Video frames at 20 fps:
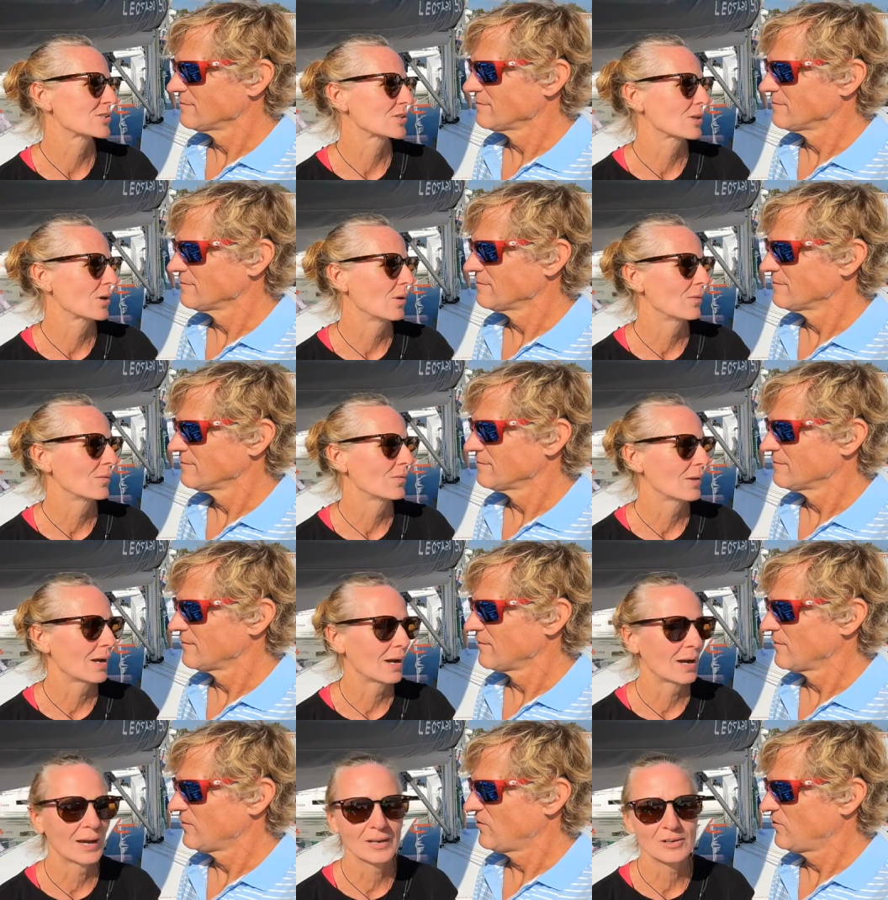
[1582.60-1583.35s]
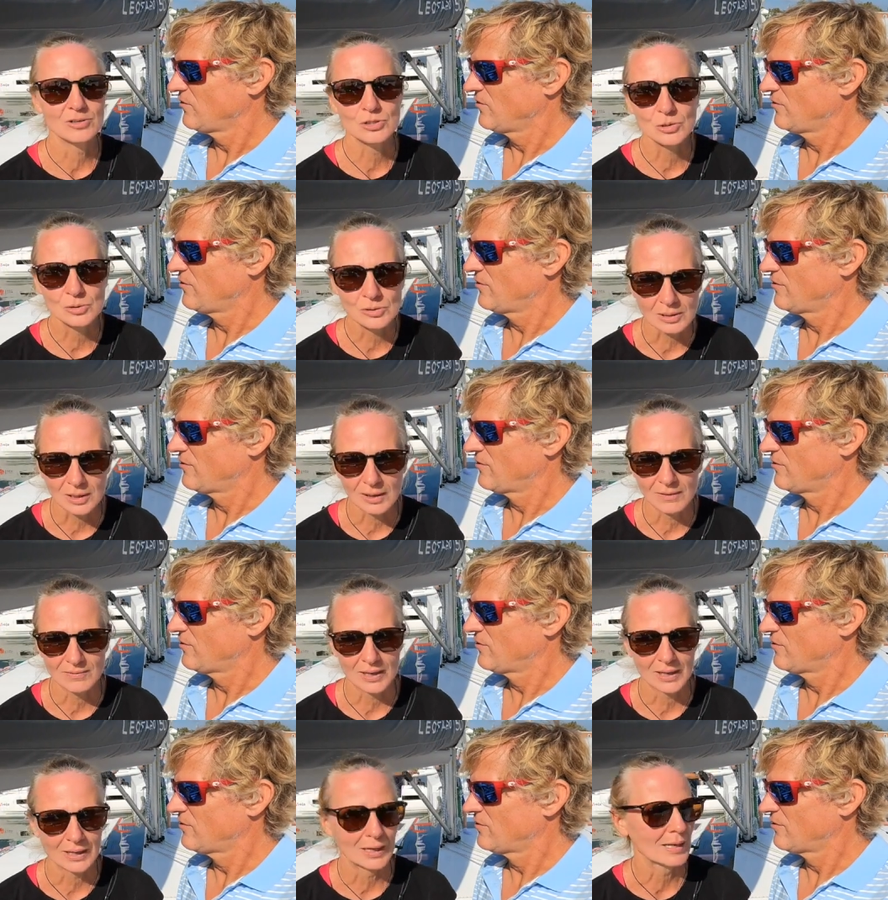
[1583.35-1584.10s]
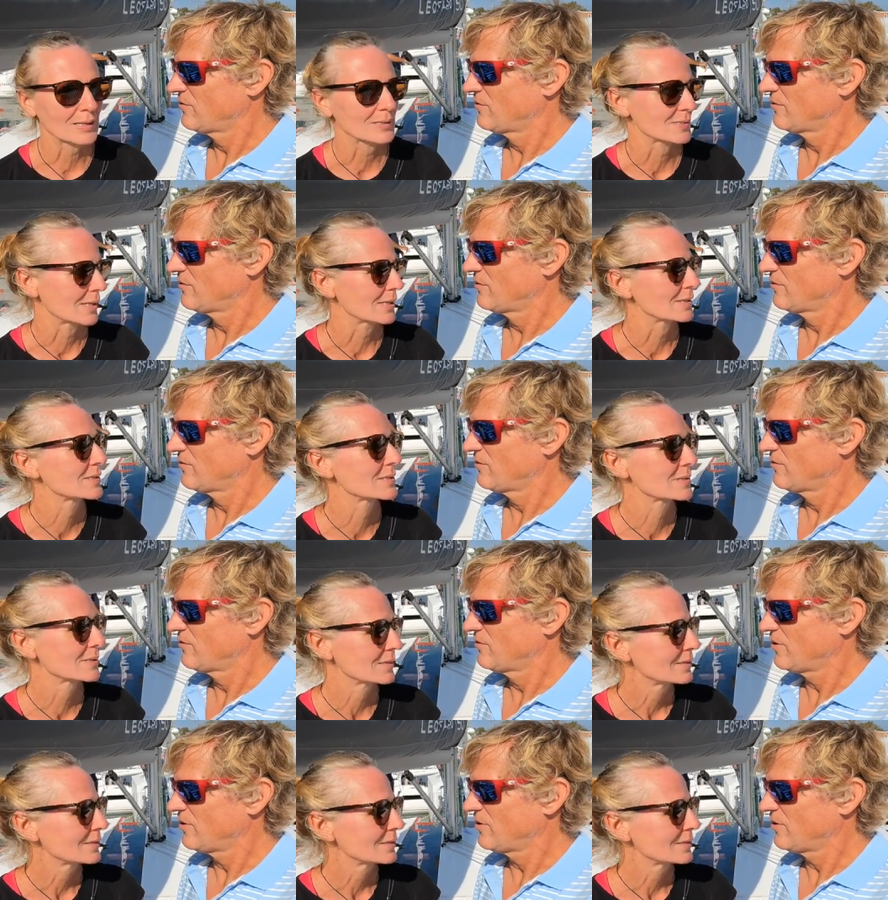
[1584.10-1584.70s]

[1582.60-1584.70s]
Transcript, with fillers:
Speaker 1: So I do love that access.